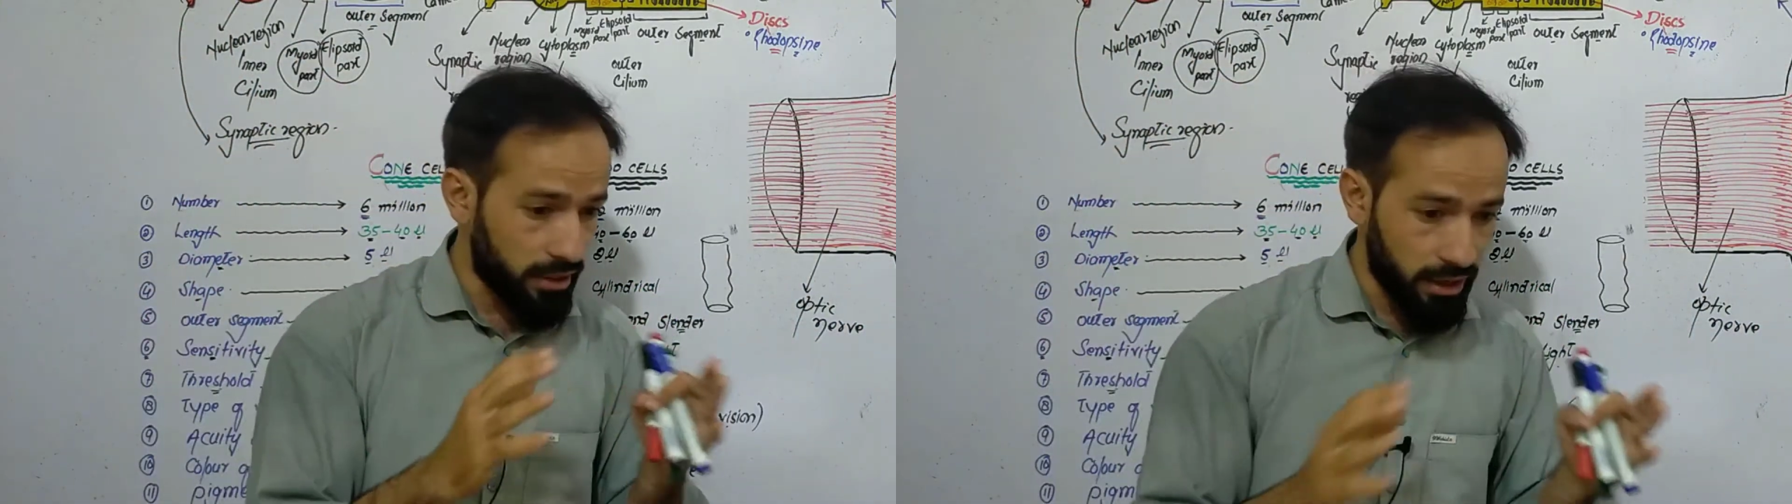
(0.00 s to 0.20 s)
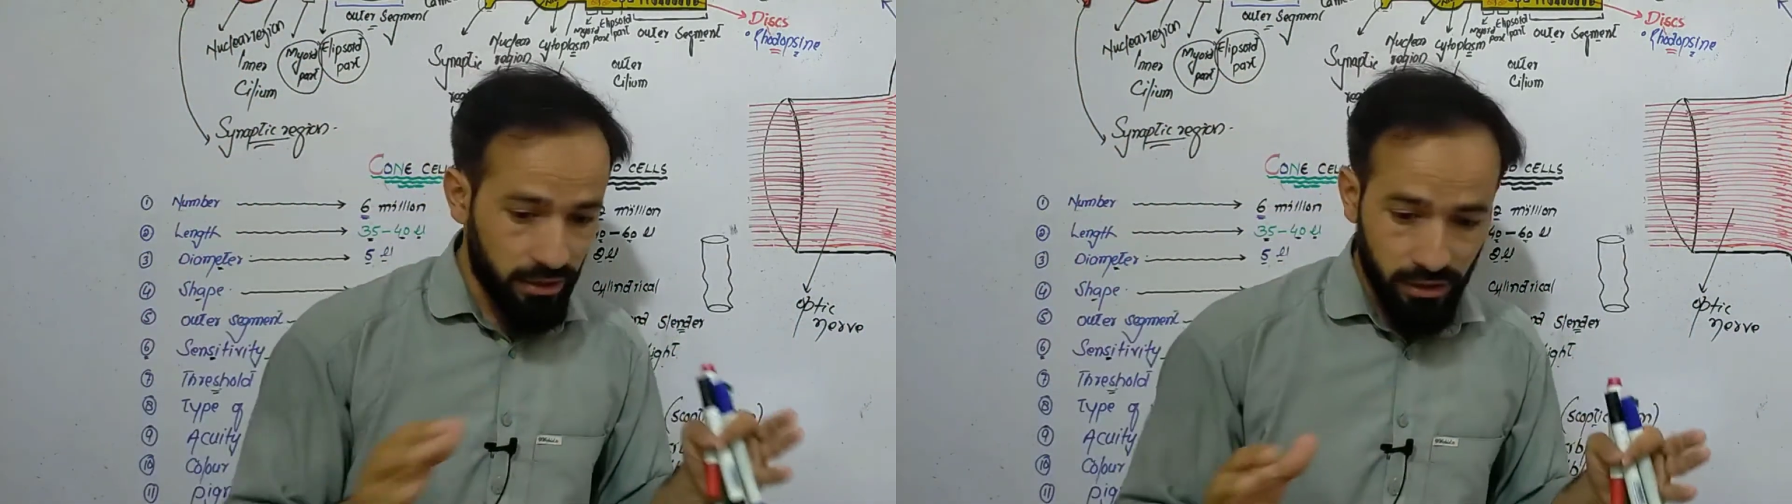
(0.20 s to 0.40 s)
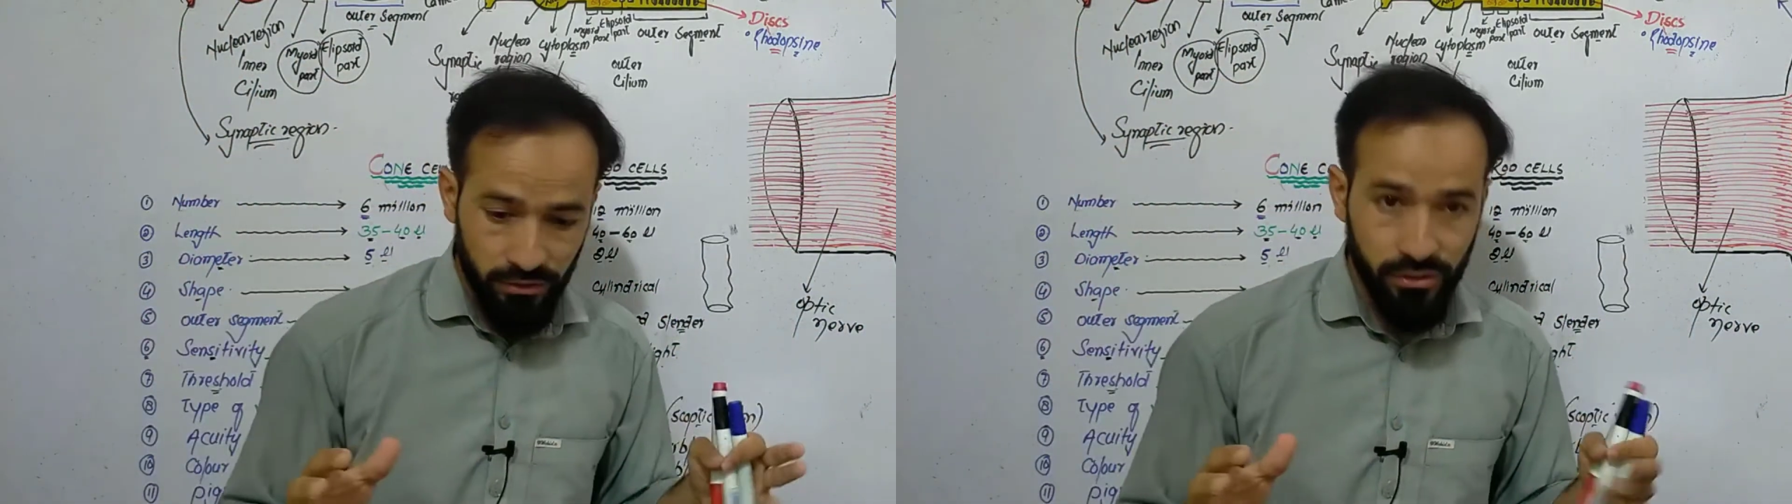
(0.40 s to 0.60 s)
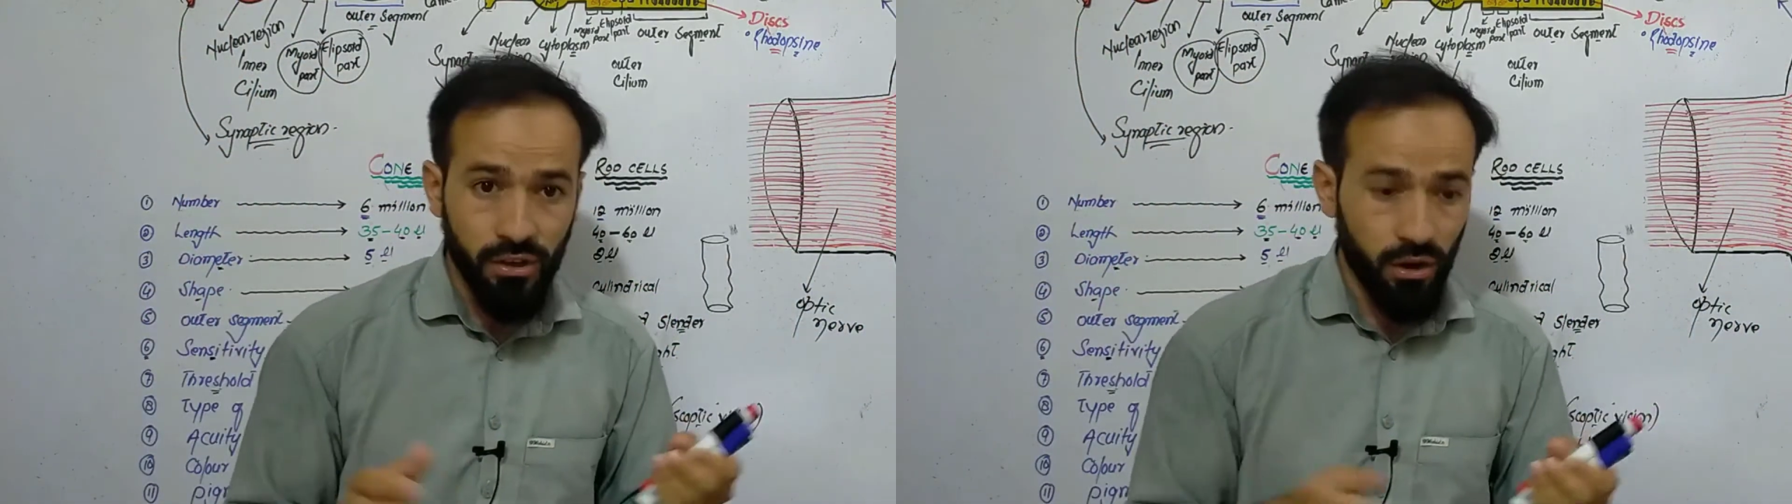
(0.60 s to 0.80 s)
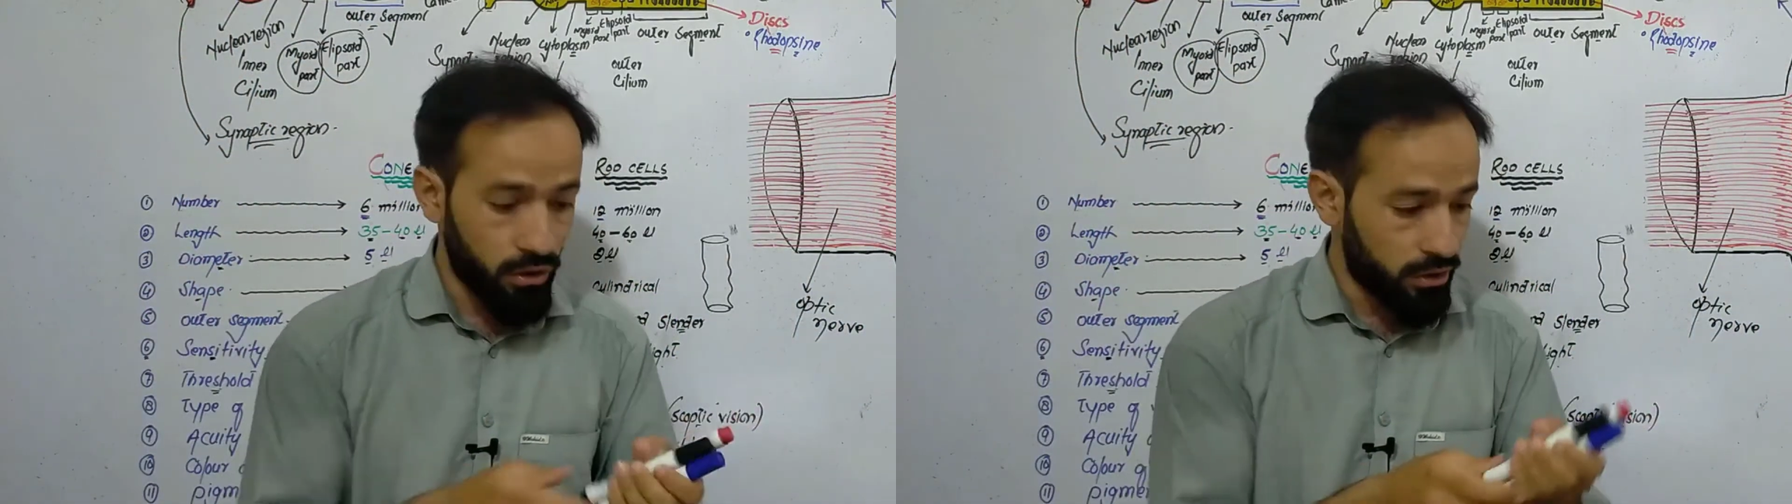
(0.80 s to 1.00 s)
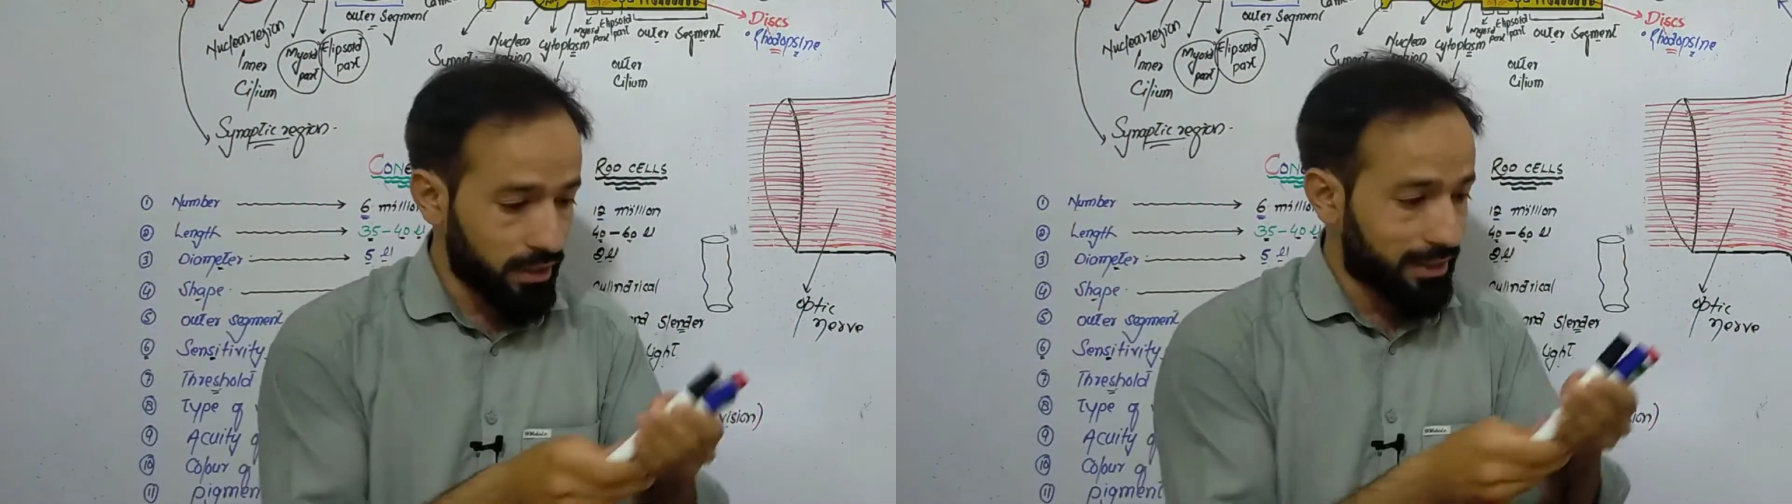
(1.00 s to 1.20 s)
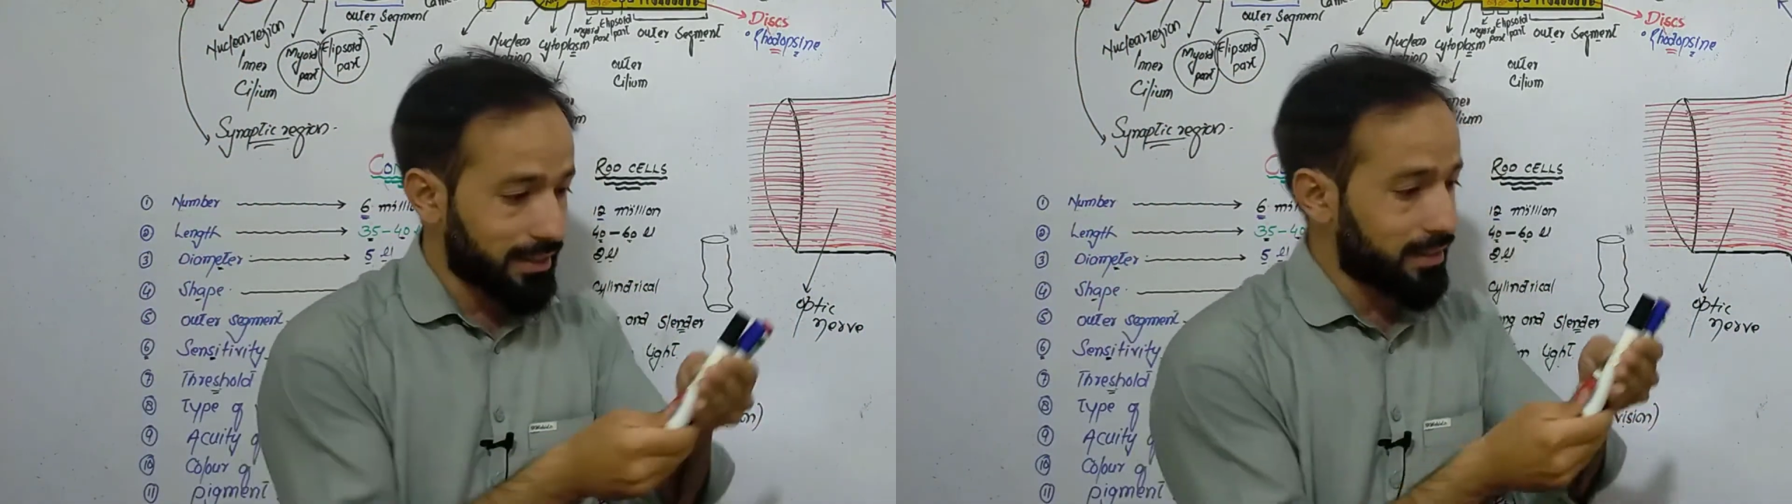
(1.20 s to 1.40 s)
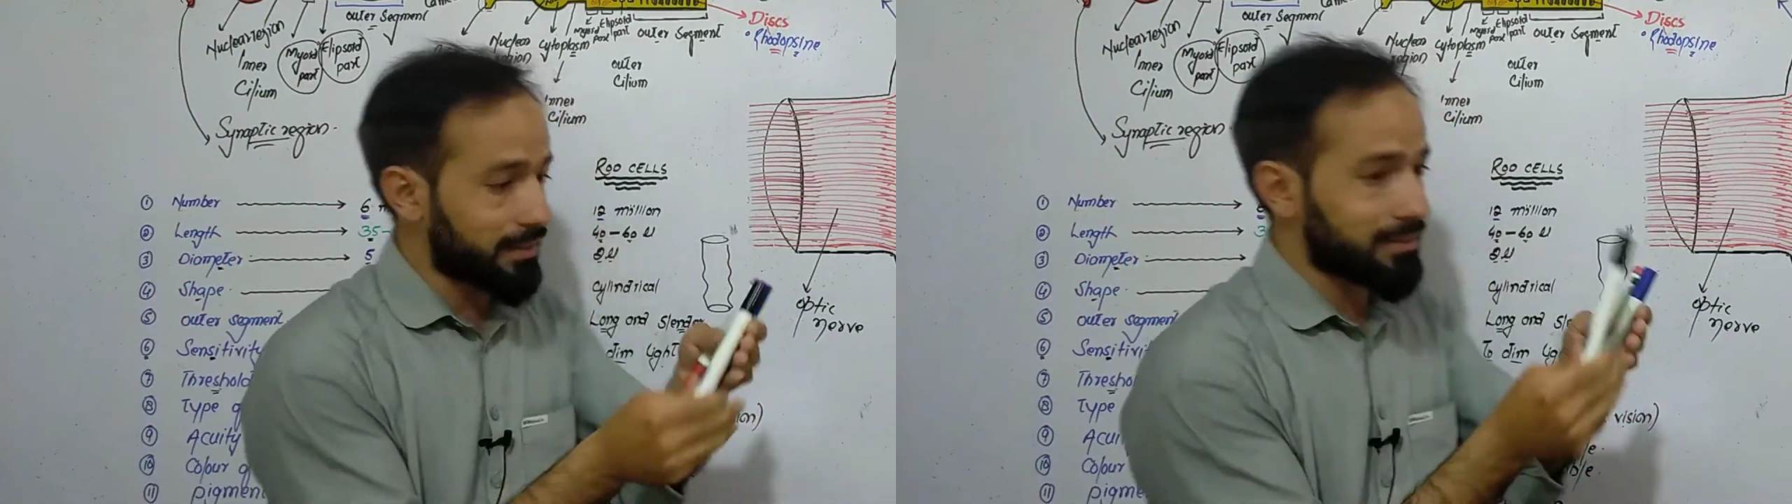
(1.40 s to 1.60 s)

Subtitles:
I can see all the colors.